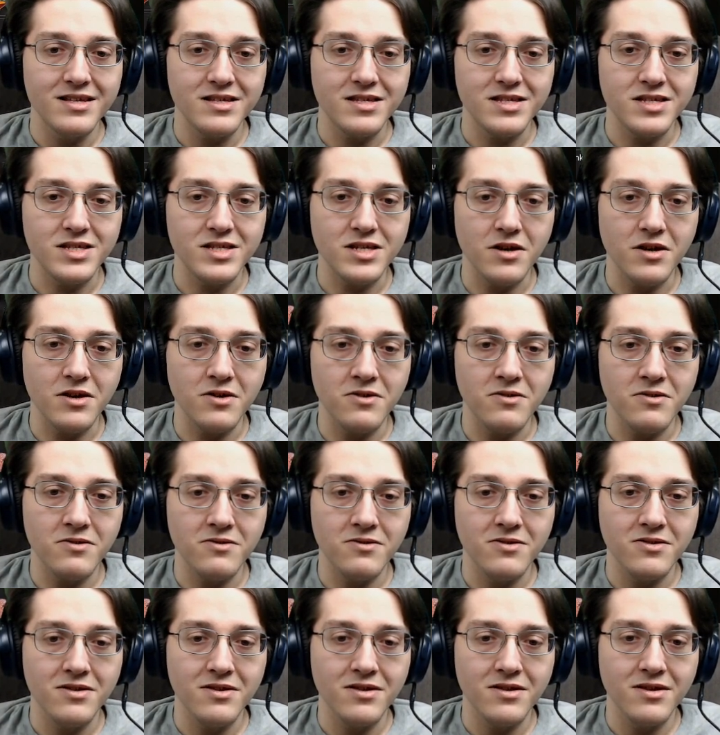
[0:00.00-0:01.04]

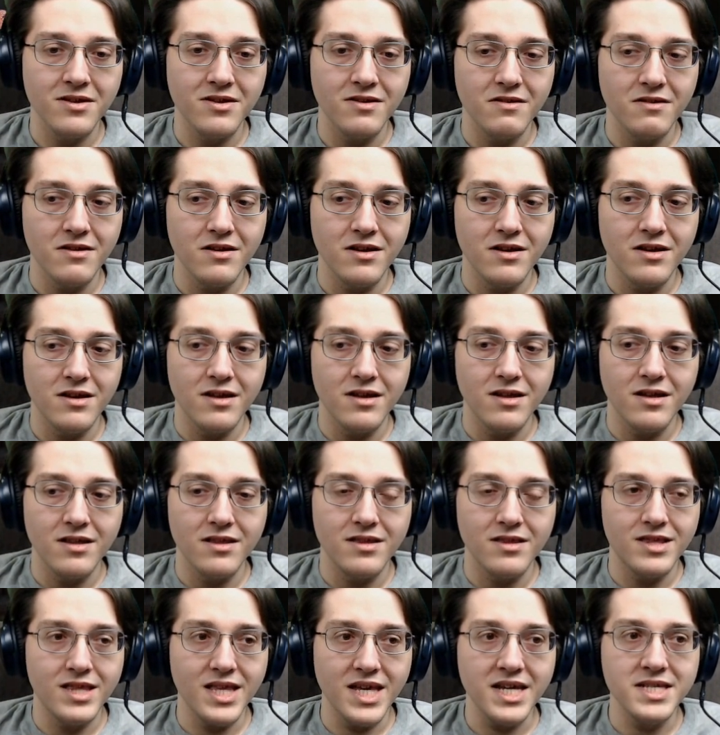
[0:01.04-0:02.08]
So
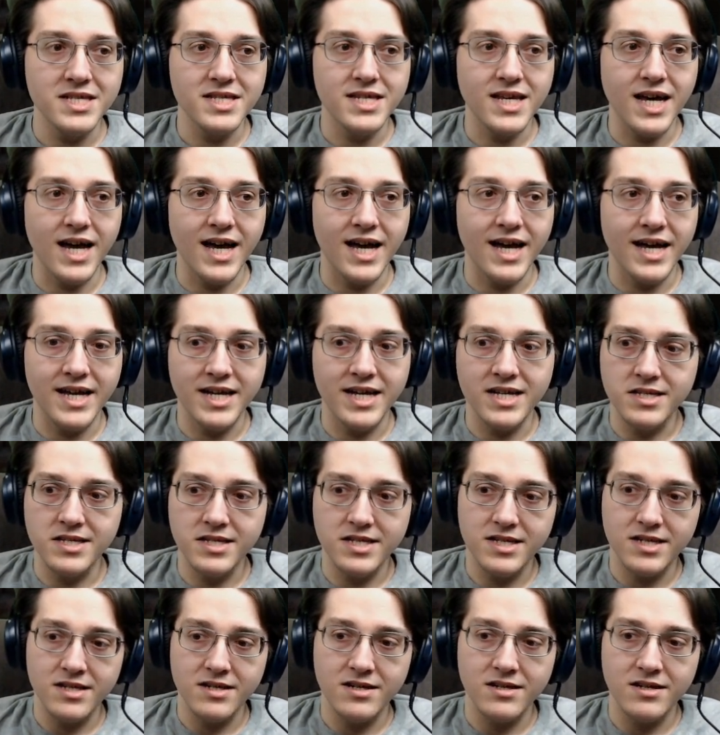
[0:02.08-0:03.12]
these
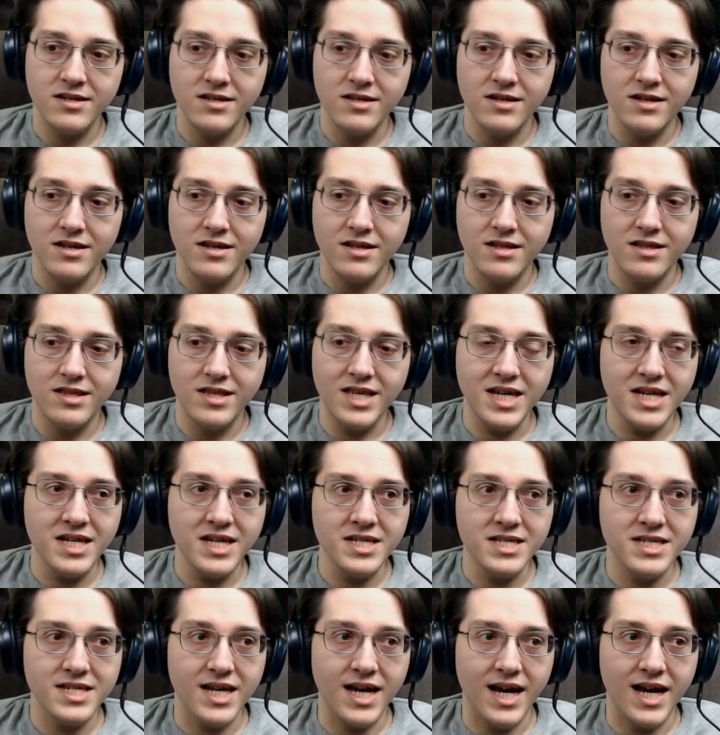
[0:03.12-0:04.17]
guys,
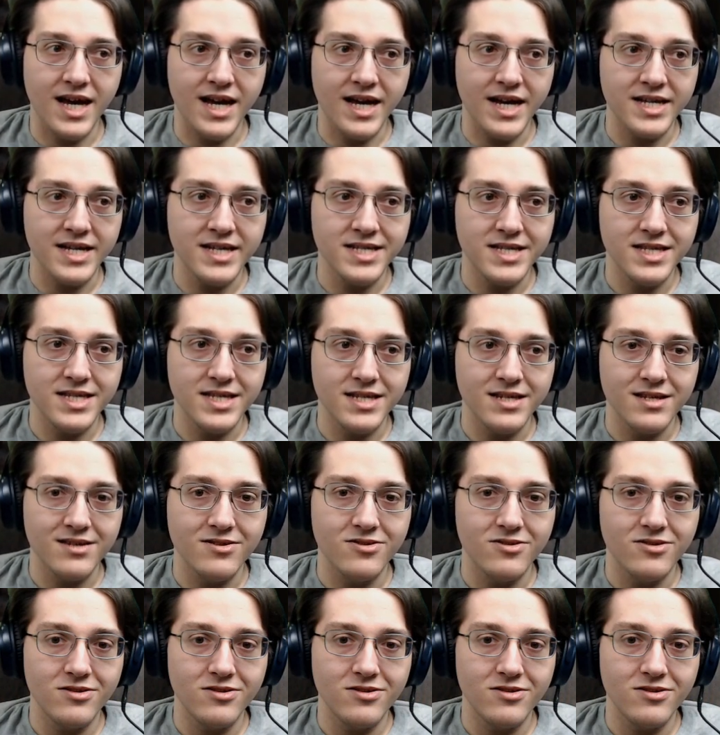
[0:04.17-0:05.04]
these guys